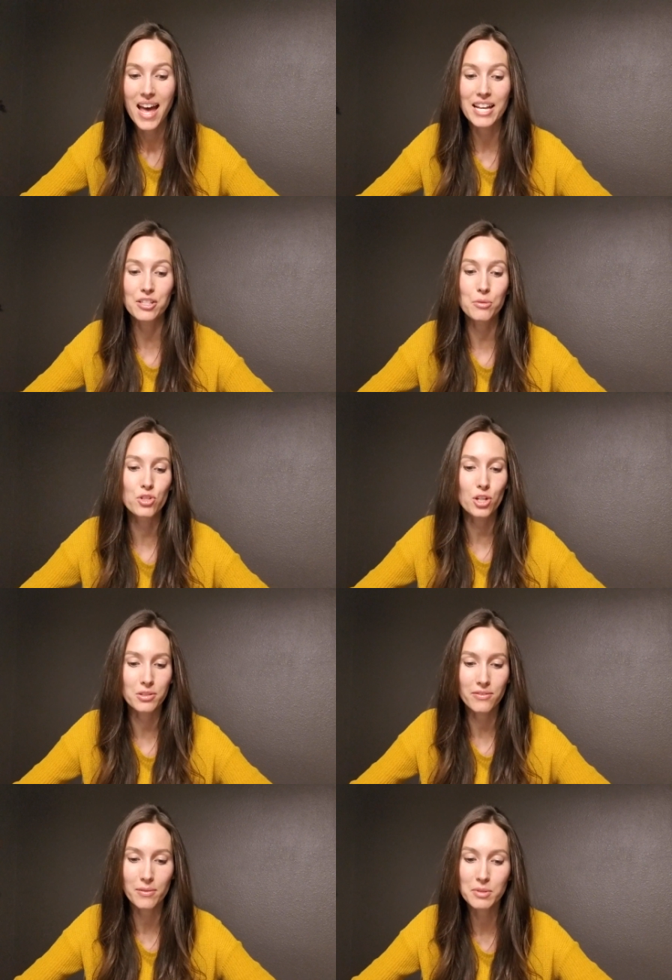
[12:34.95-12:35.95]
as though
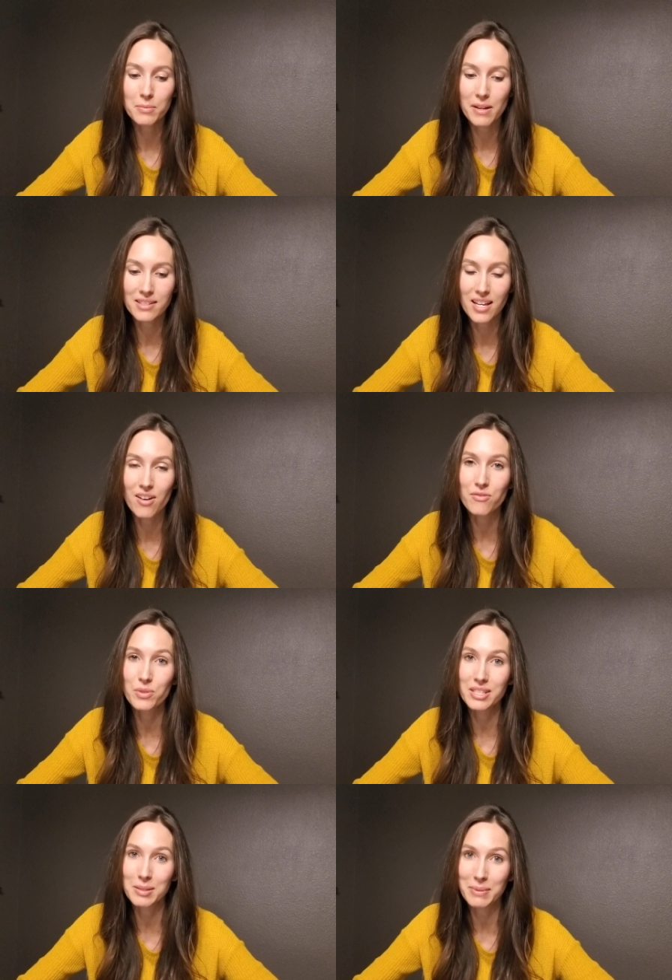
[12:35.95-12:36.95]
Joseph himself
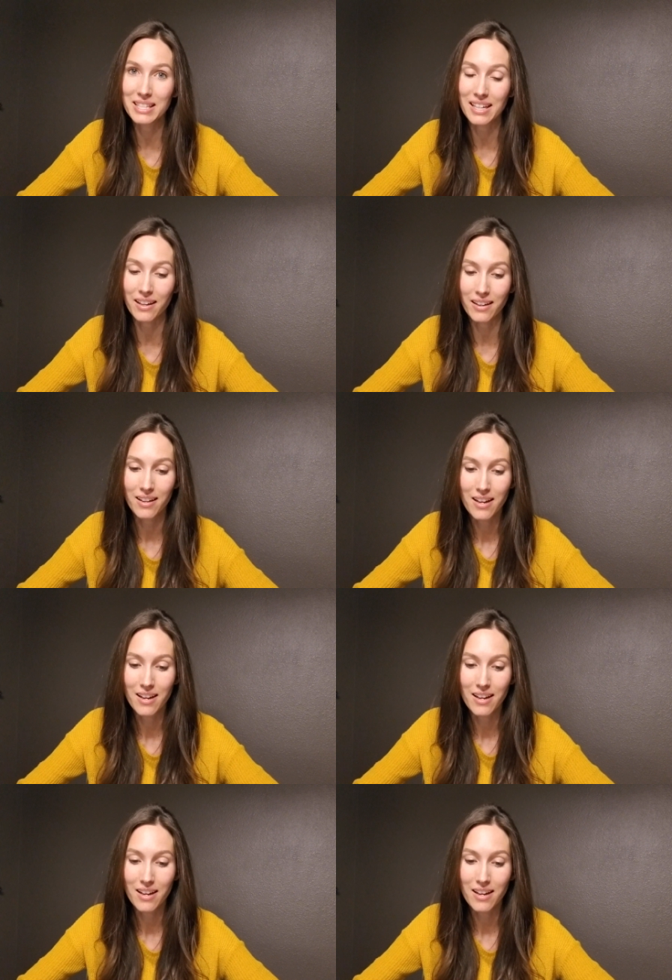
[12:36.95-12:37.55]
was speaking.